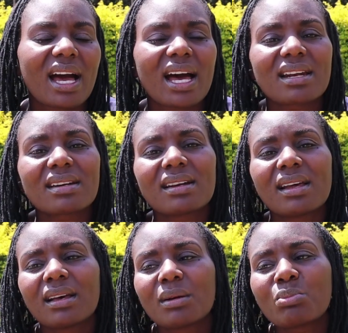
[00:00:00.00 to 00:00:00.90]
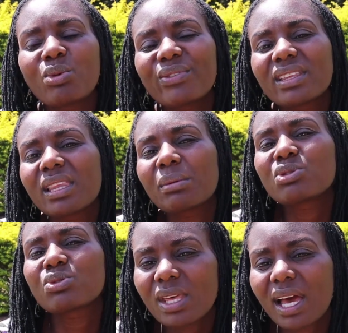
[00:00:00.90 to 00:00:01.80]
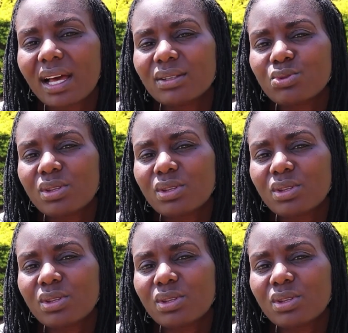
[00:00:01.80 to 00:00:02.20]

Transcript: are moving them to their